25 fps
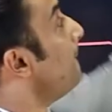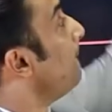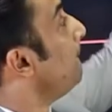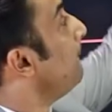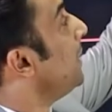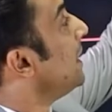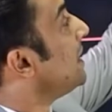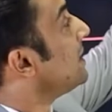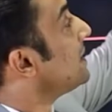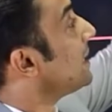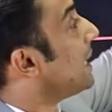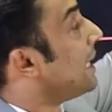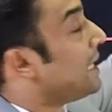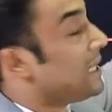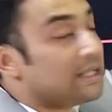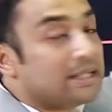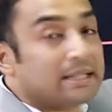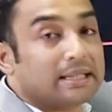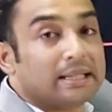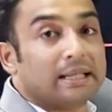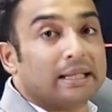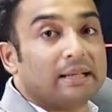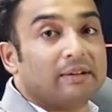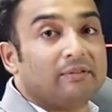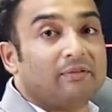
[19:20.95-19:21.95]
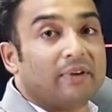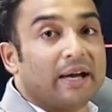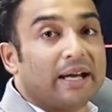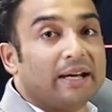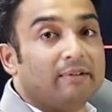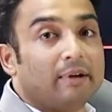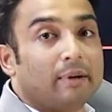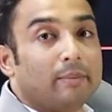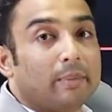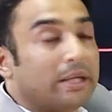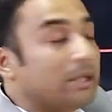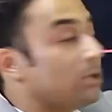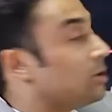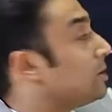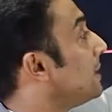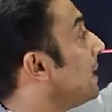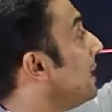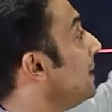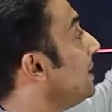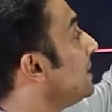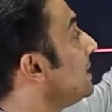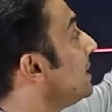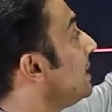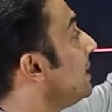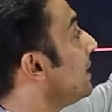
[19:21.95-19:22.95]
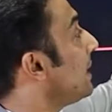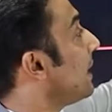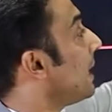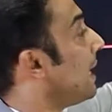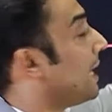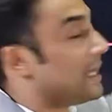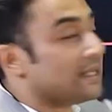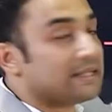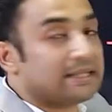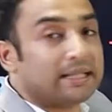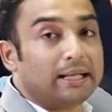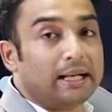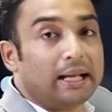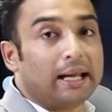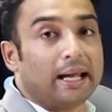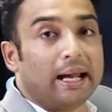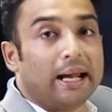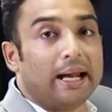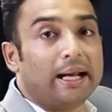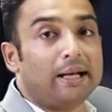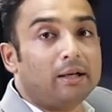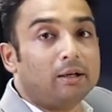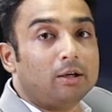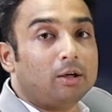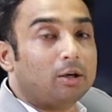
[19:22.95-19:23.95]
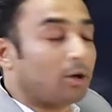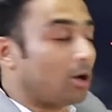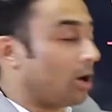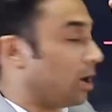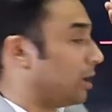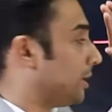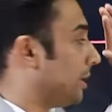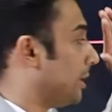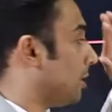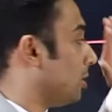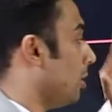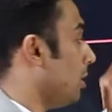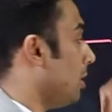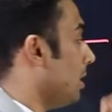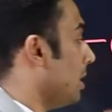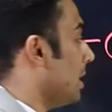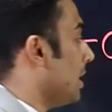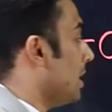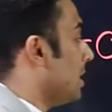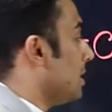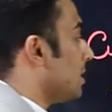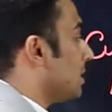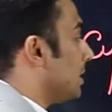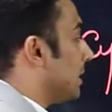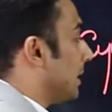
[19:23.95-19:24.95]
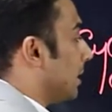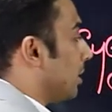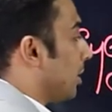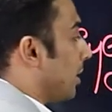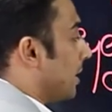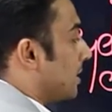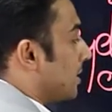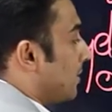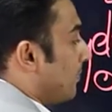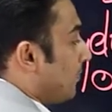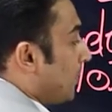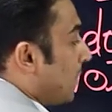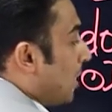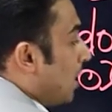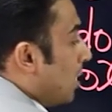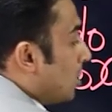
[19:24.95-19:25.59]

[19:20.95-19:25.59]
besides 5-aminosalicylic acid and corticosteroids.